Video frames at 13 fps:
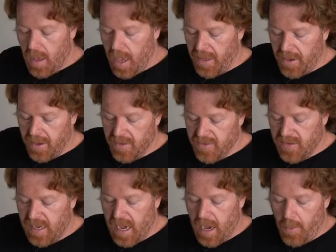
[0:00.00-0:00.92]
And you can
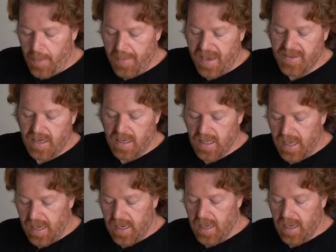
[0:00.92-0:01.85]
see how
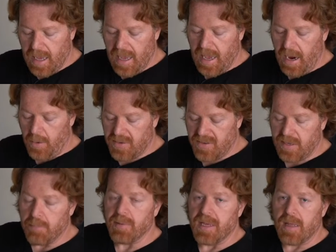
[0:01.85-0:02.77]
amazingly our
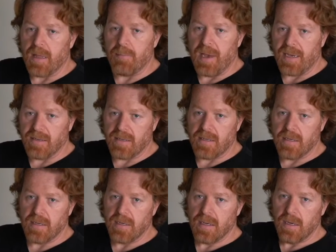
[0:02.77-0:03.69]
Simply the Best
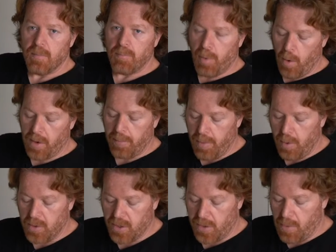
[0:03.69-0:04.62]
pork and
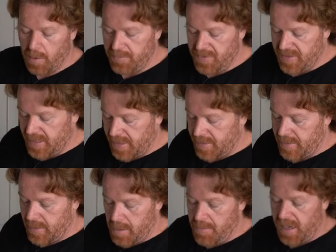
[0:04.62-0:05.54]
poultry rub sticks
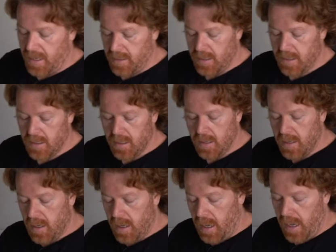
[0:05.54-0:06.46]
to the meat.
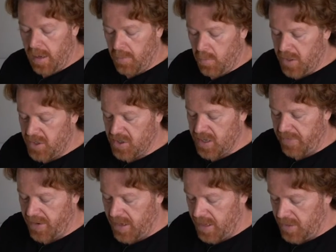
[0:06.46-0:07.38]
And we just give
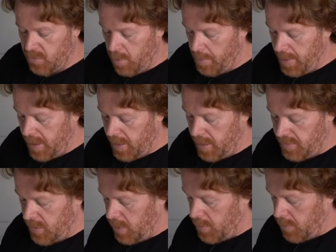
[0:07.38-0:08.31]
it a nice rub in. It's
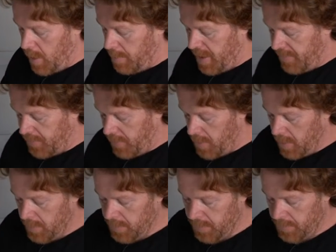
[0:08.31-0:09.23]
called a rub after all.